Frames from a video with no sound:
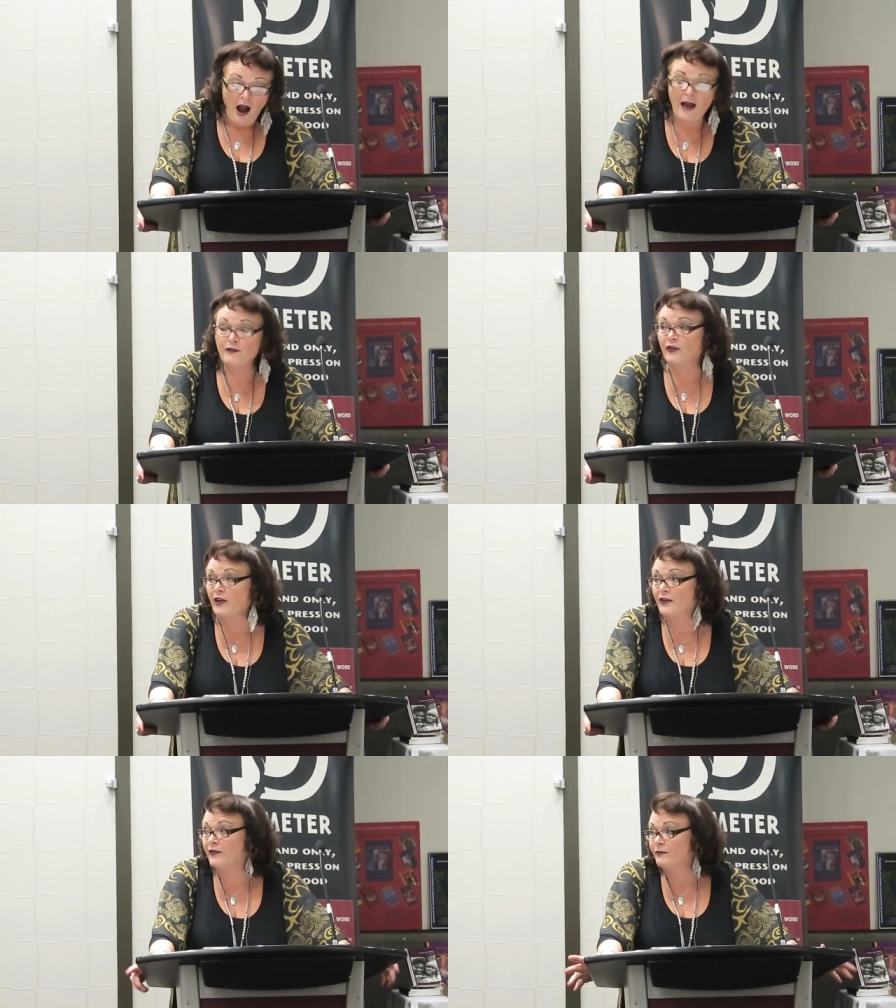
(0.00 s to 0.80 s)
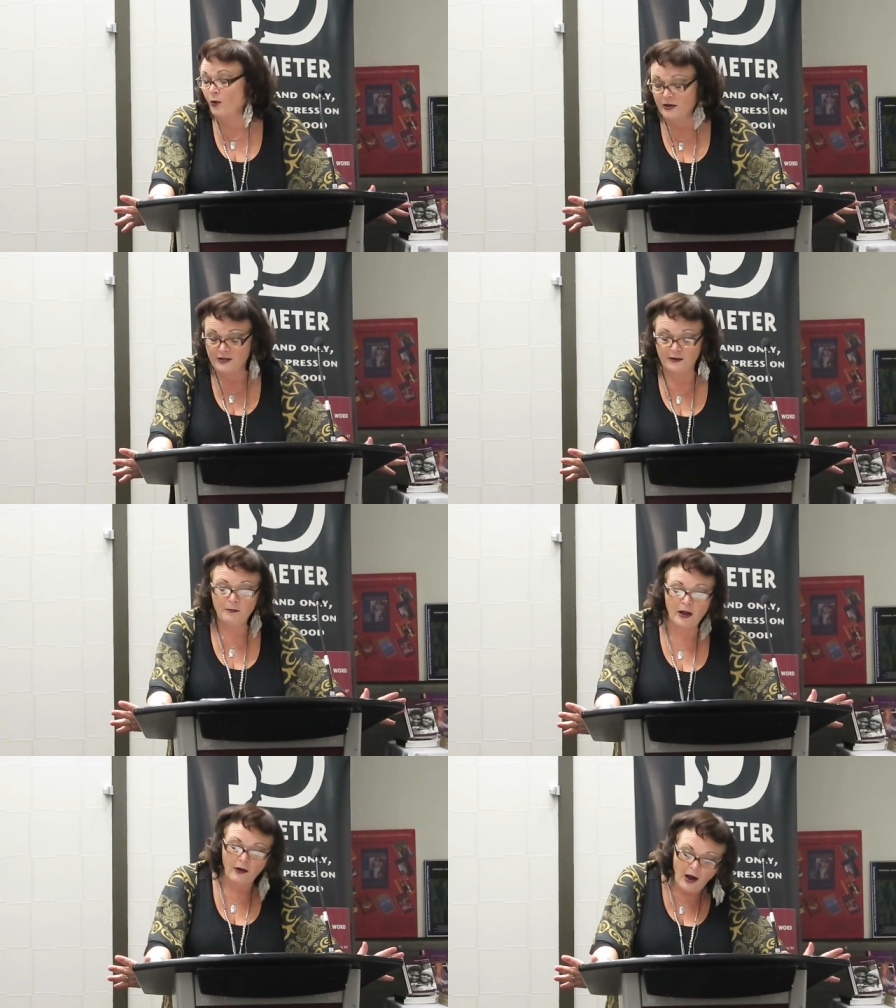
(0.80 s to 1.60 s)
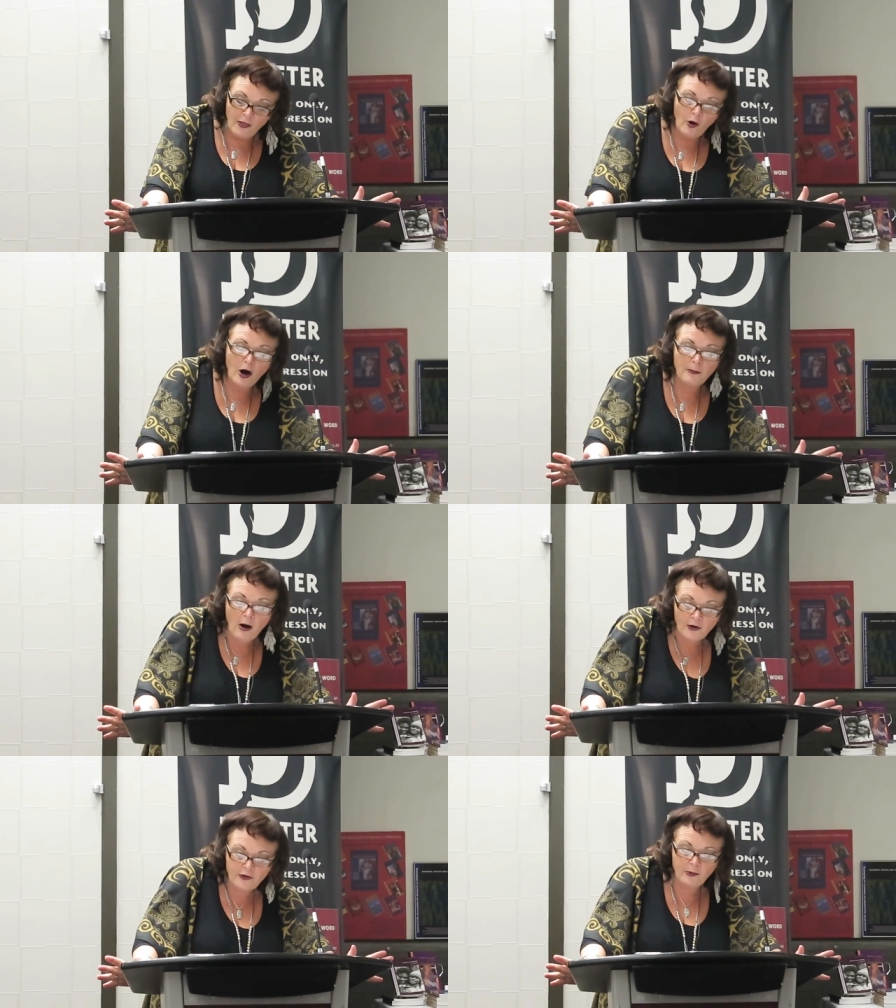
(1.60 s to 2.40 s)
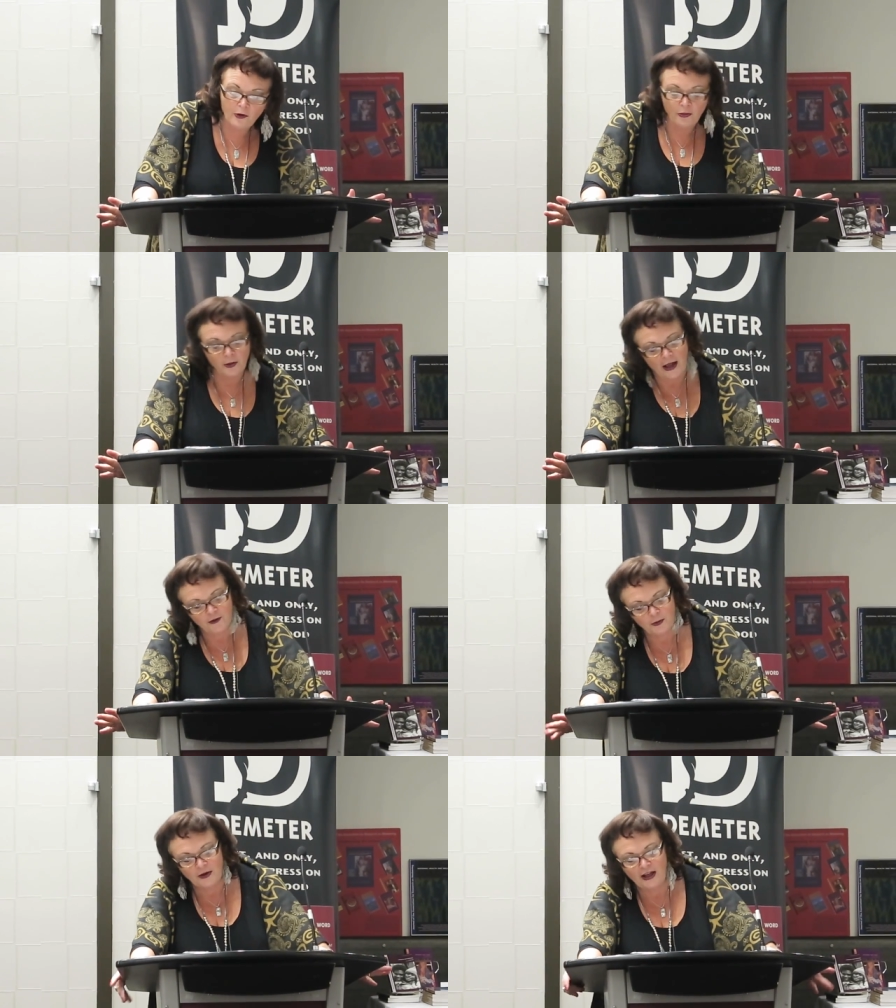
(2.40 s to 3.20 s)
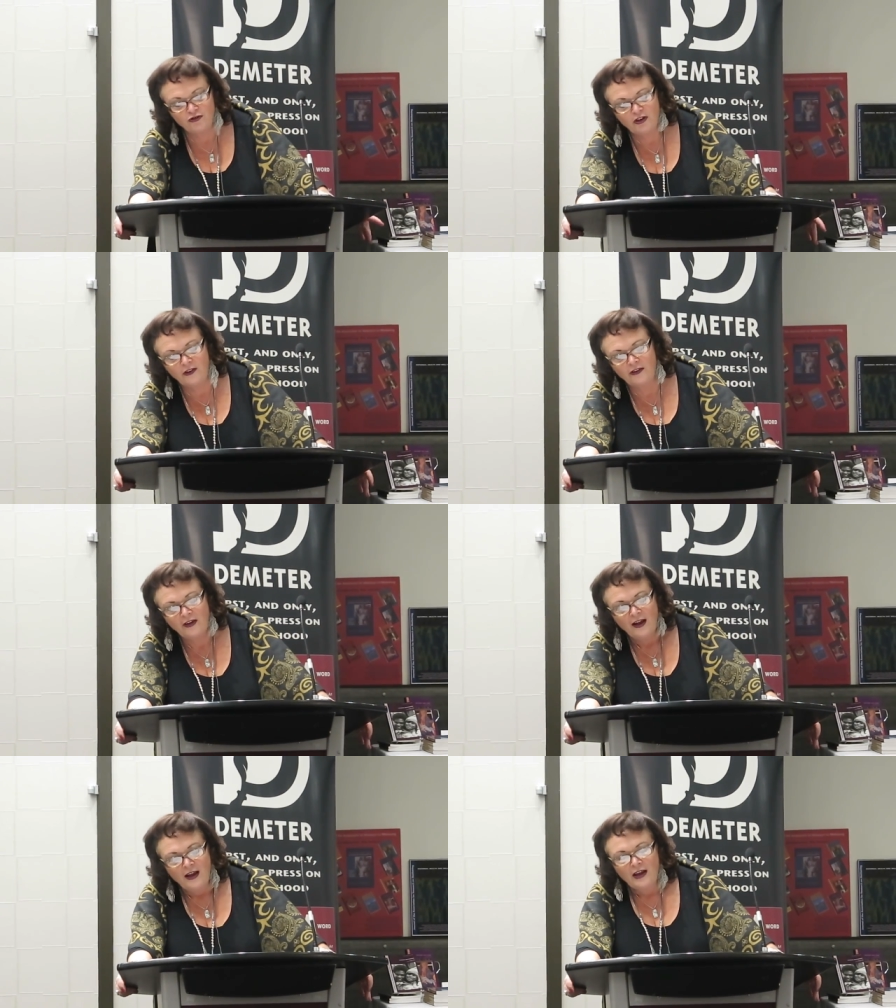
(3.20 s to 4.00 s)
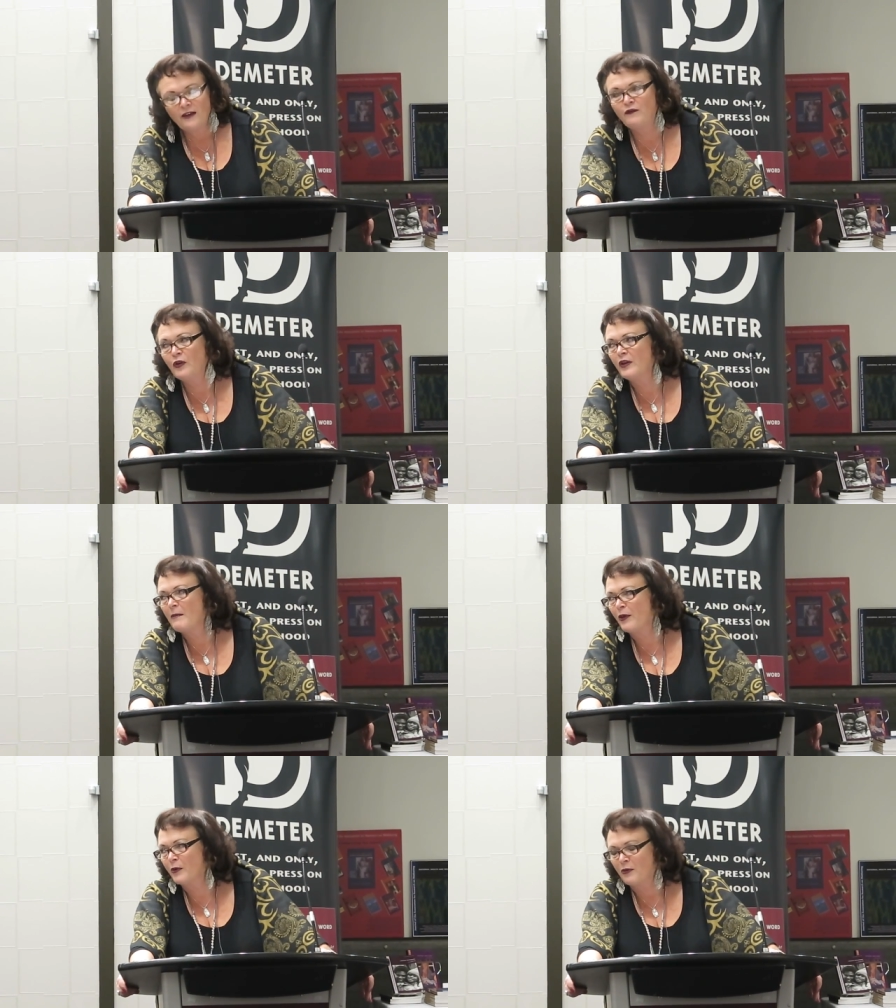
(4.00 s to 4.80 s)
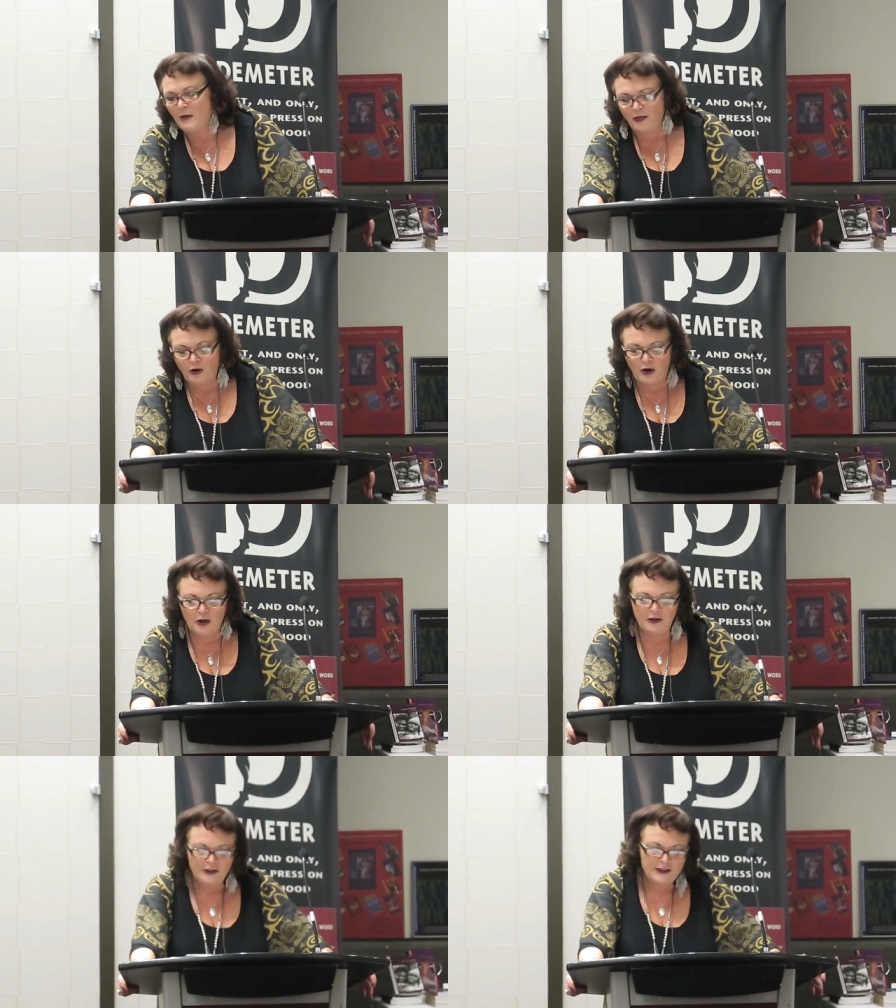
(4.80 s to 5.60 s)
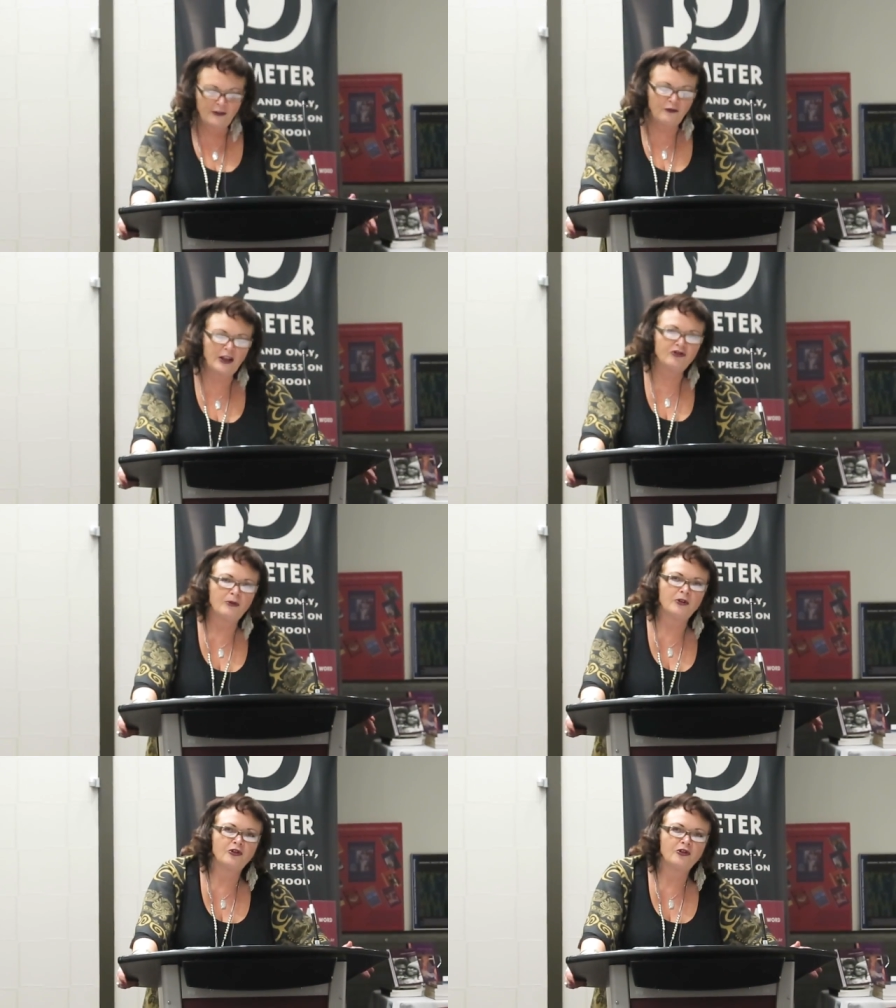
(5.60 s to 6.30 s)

I've discussed, no I didn't, but there are possible 3 explanations: confusing mother with motherhood, conflation of